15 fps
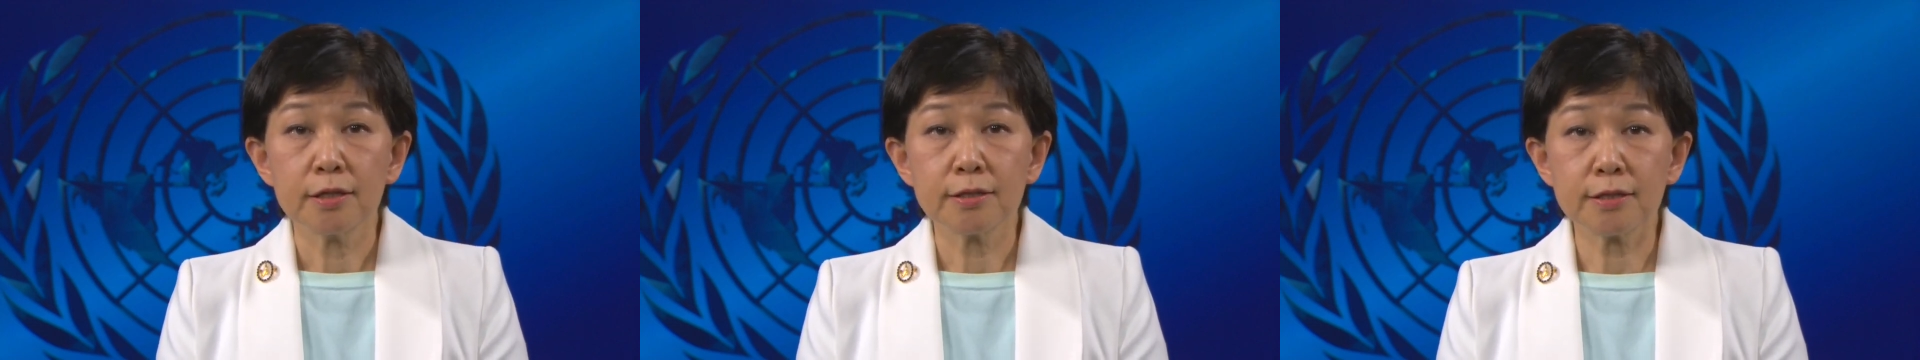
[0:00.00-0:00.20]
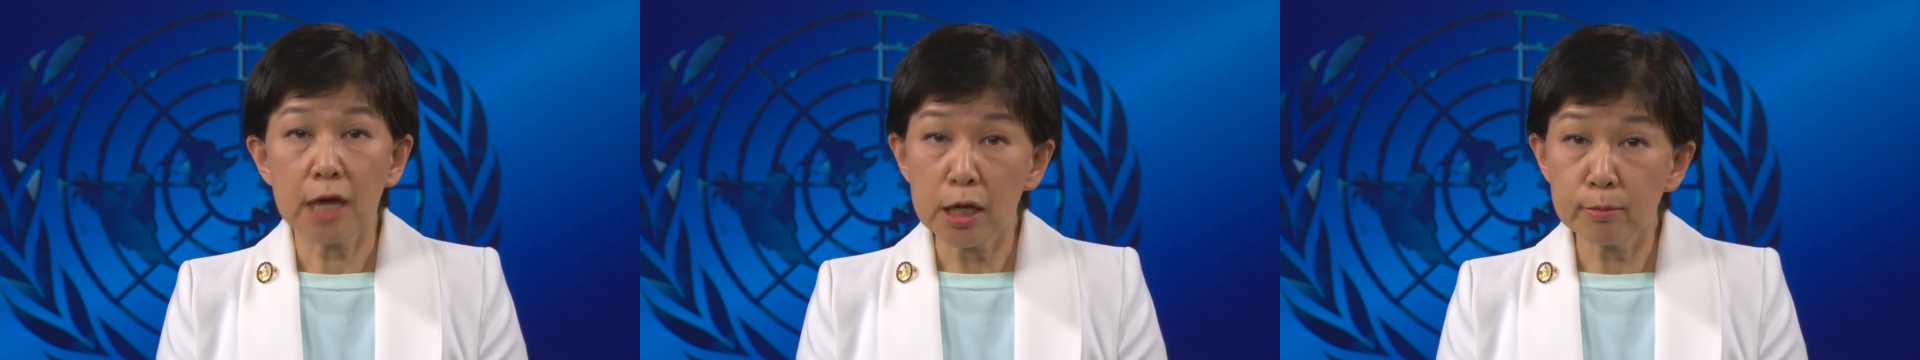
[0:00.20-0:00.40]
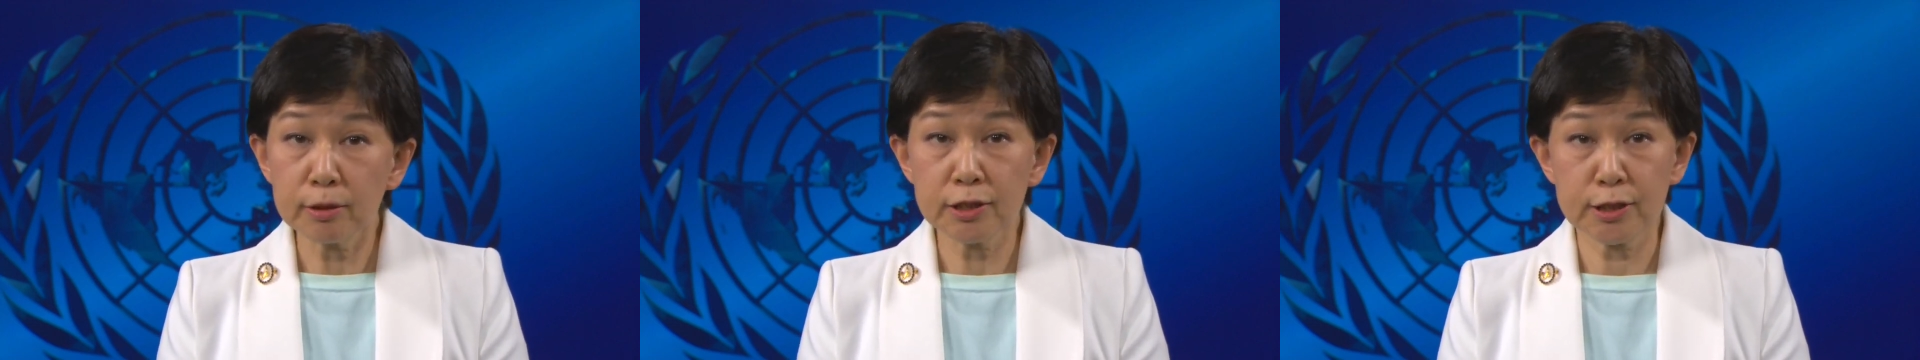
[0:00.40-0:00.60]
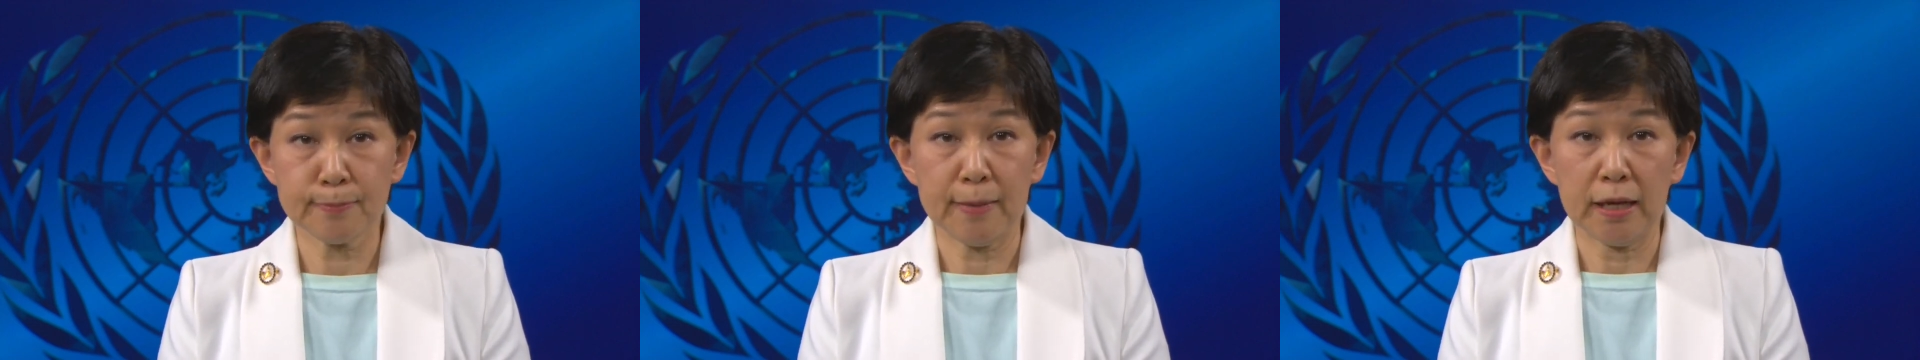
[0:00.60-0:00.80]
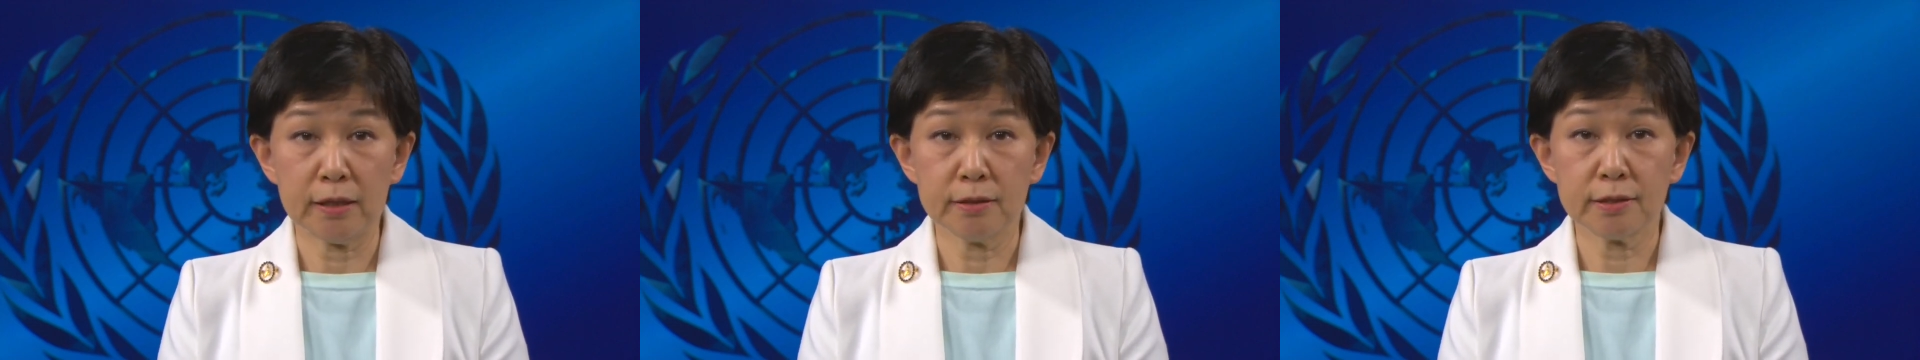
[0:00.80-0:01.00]

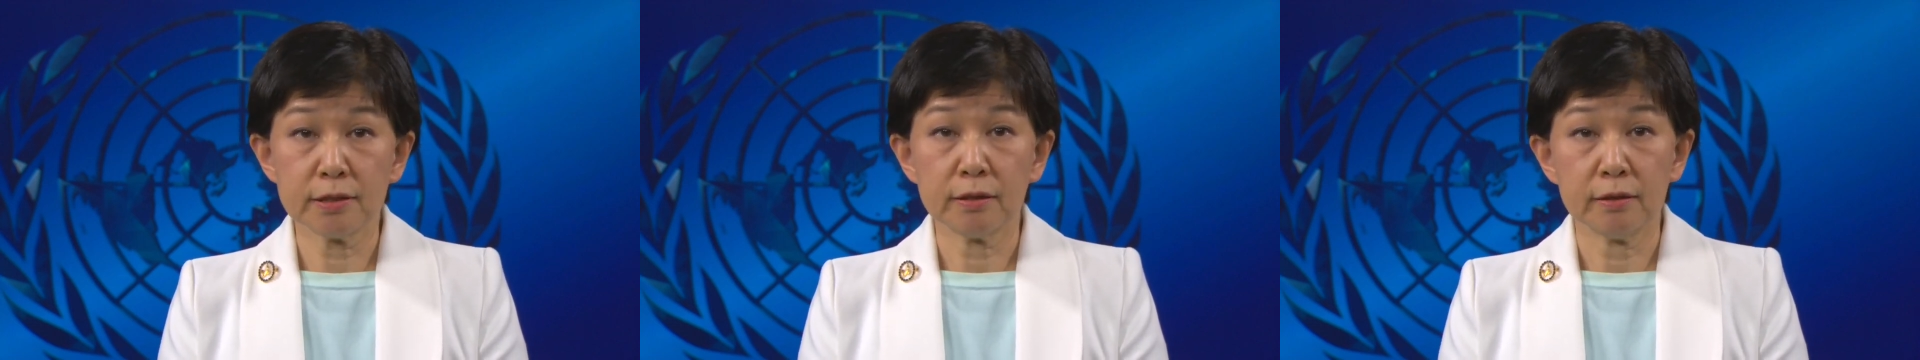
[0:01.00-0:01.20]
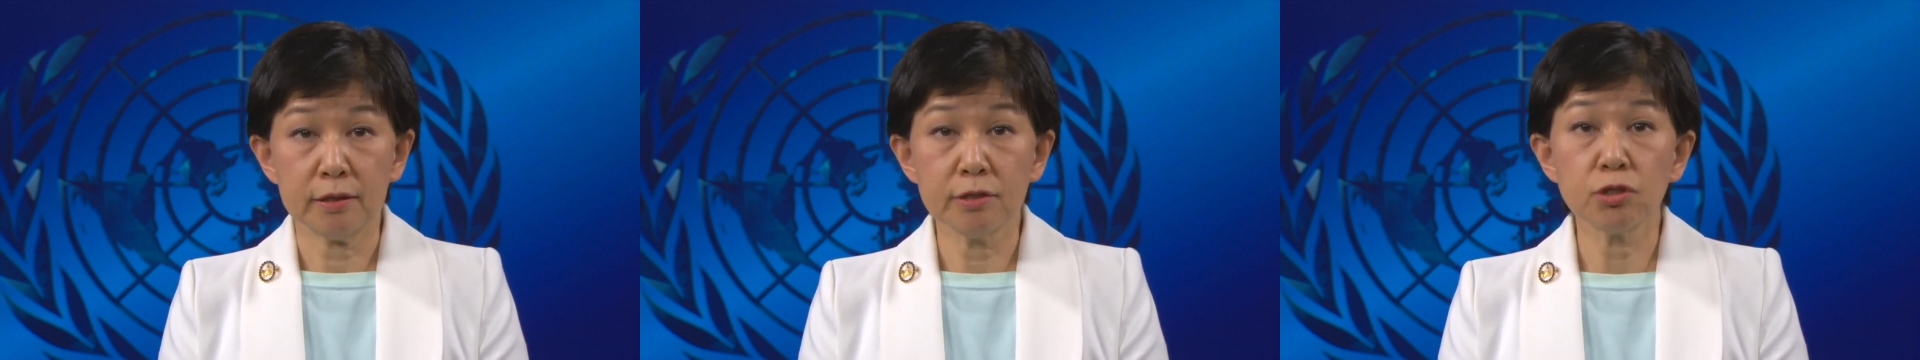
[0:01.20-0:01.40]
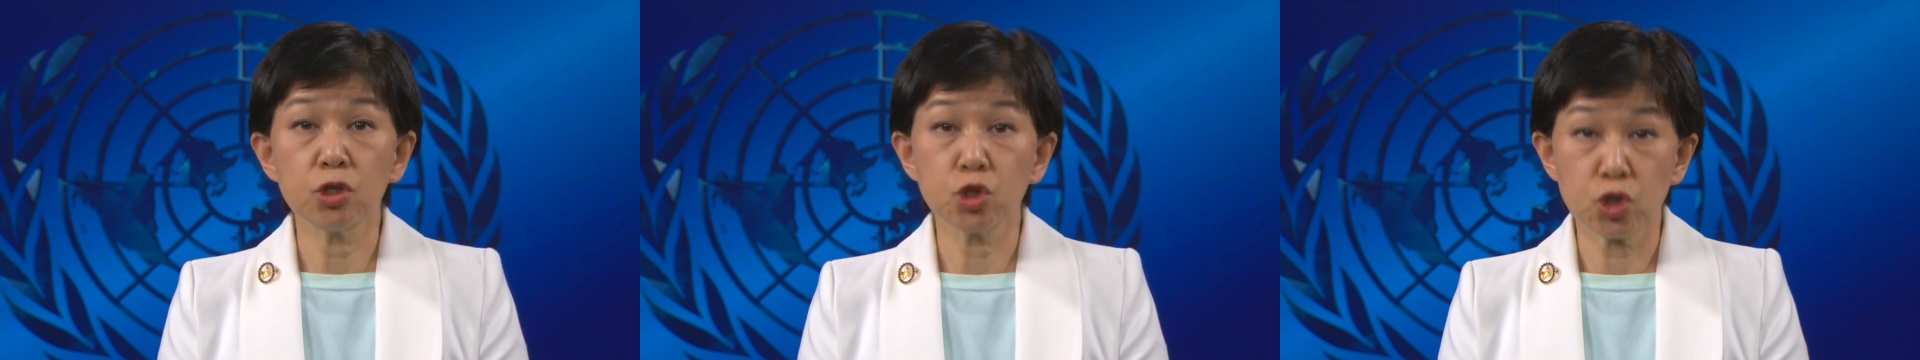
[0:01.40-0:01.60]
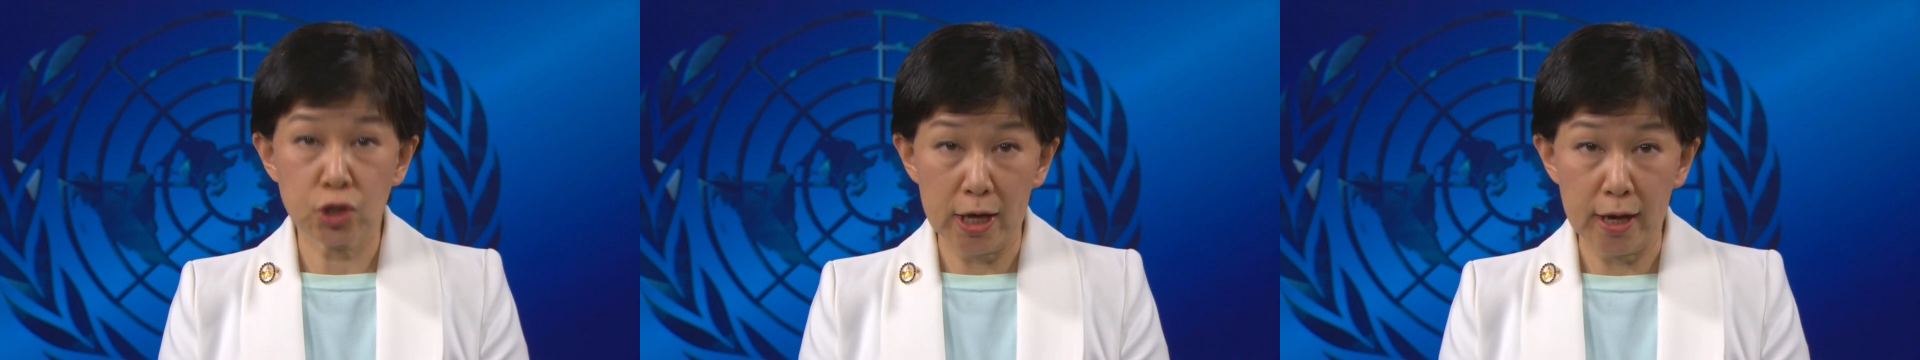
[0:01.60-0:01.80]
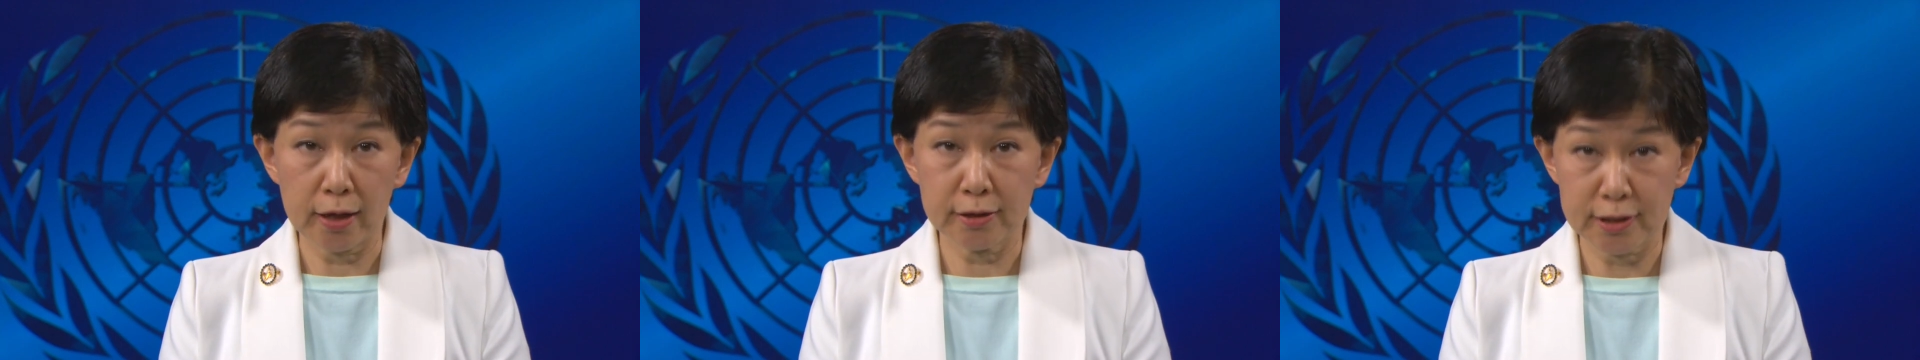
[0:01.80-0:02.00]
cyberspace is a
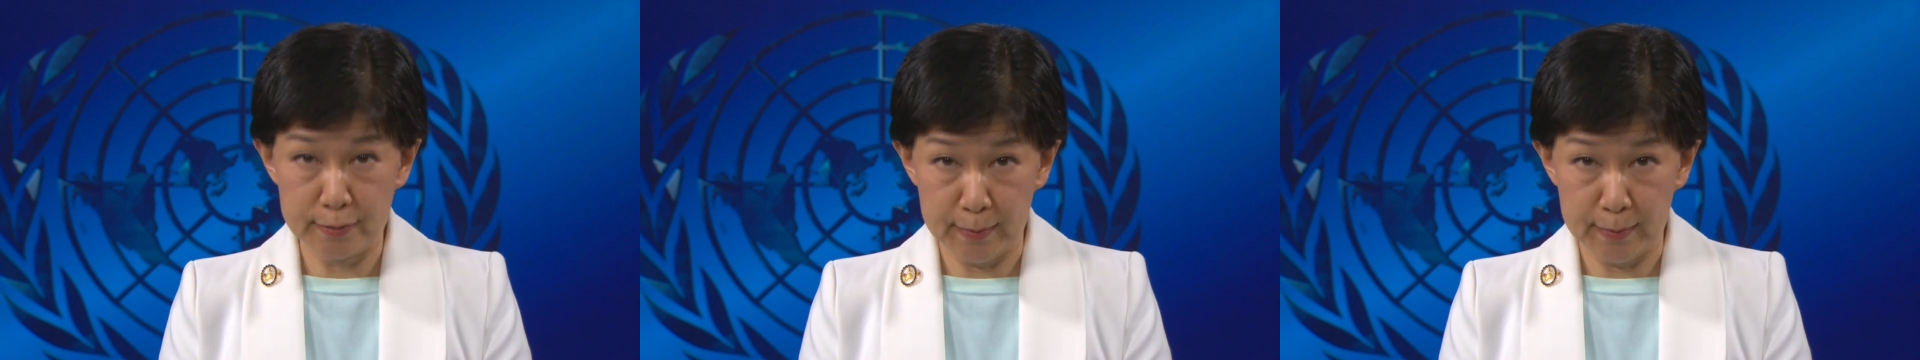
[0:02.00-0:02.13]
shared